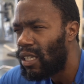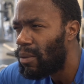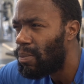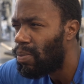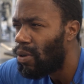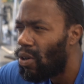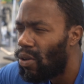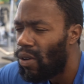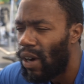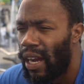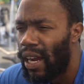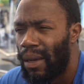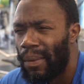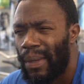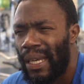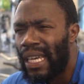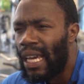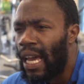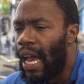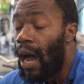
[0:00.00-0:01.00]
program,
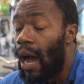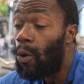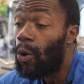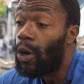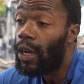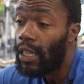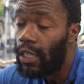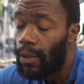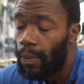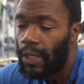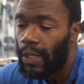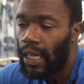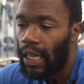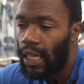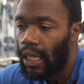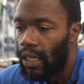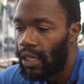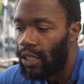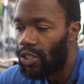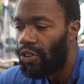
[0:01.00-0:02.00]
in this
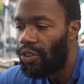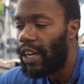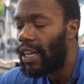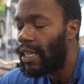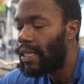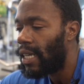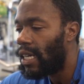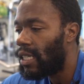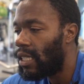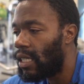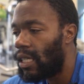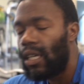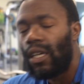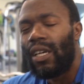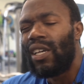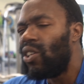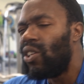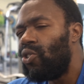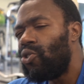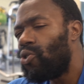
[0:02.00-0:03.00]
particular training session,
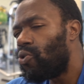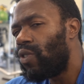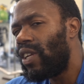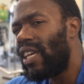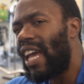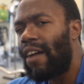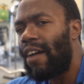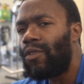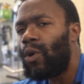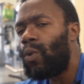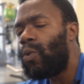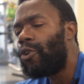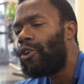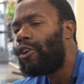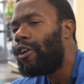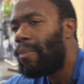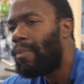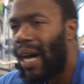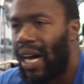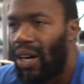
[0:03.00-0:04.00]
you don't really have to worry
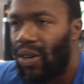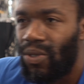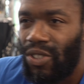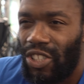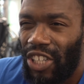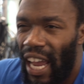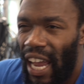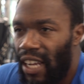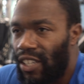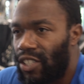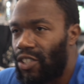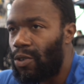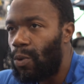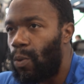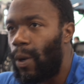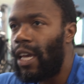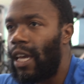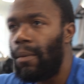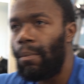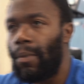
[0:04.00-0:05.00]
about changing the
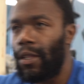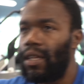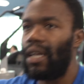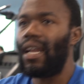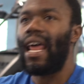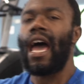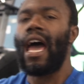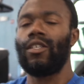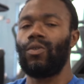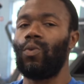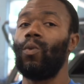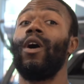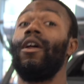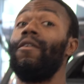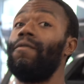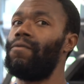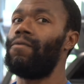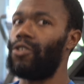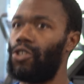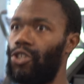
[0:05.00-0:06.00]
weight, but the last one,
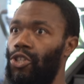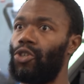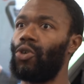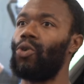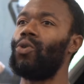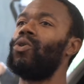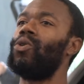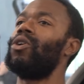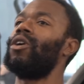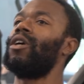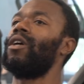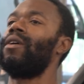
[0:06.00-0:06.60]
for sure.